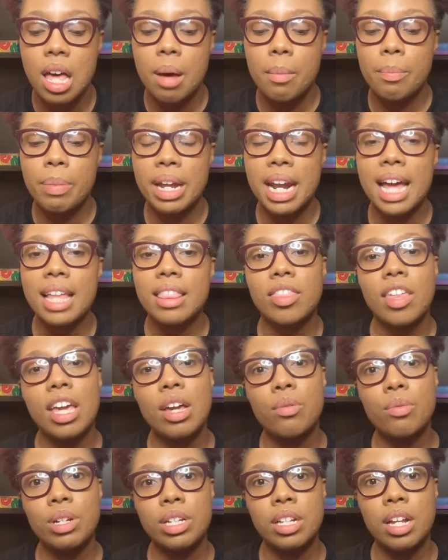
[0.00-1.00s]
But I
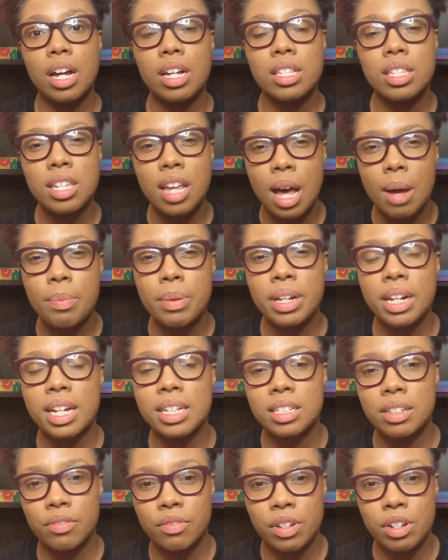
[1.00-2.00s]
think with a topic like
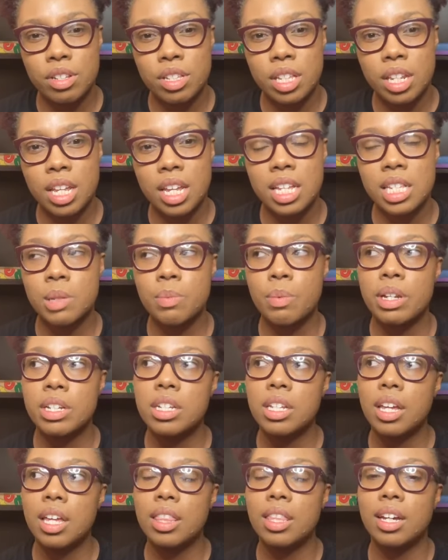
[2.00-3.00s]
diversity,
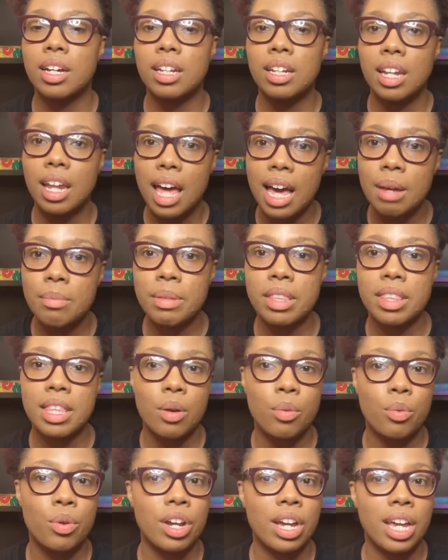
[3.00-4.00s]
especially in the climate
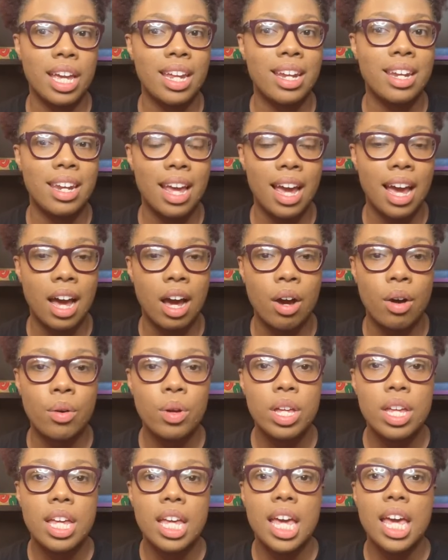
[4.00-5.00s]
that we're in now,
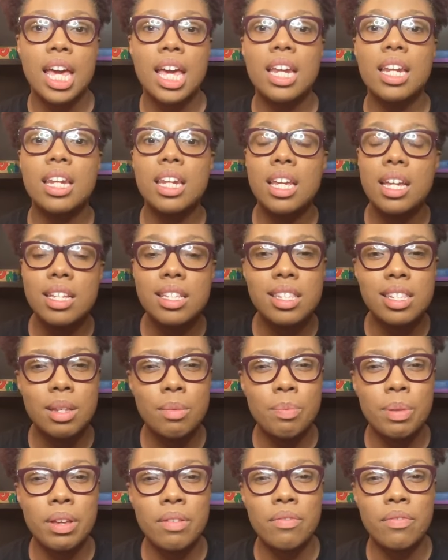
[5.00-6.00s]
it needs to
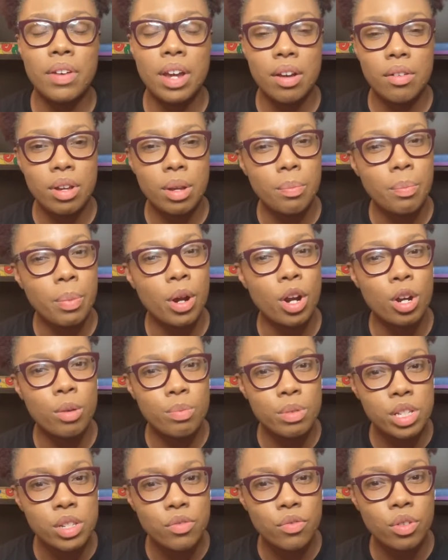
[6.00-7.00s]
be very
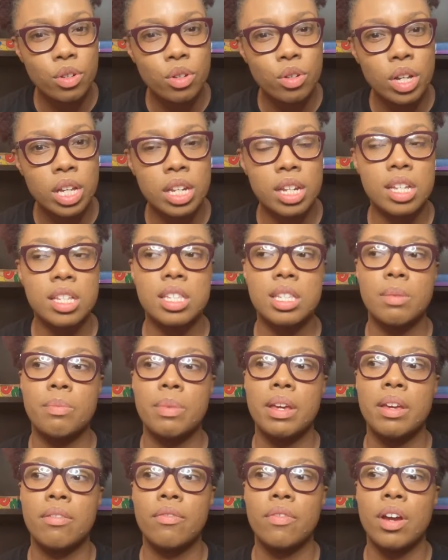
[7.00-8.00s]
purposeful. It needs to
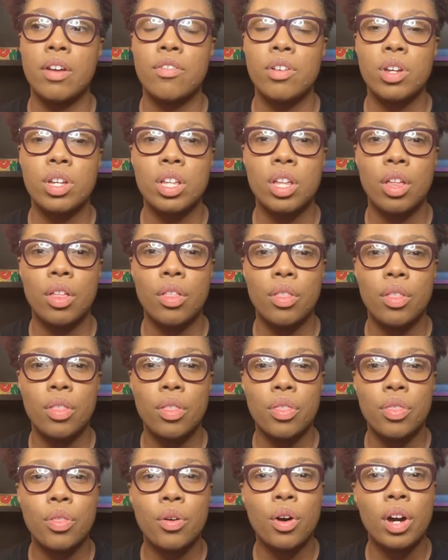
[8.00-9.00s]
be very
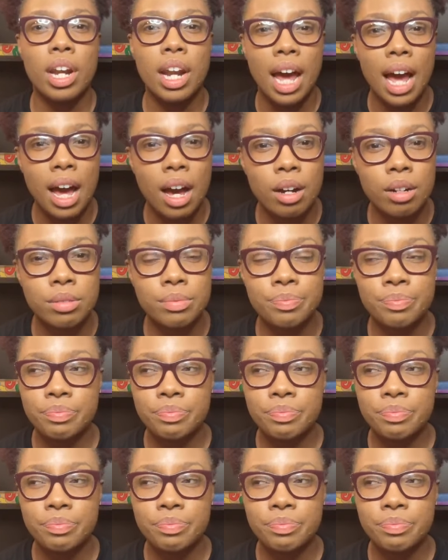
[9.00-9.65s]
thought out